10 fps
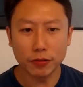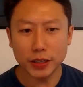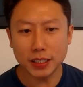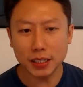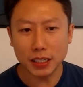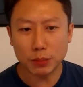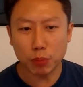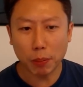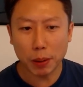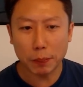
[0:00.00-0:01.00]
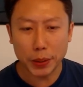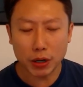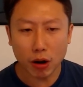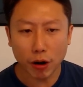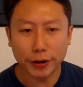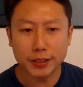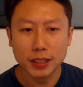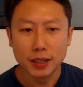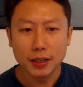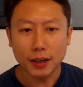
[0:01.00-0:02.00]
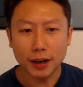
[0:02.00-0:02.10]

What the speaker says: The reason is probably because,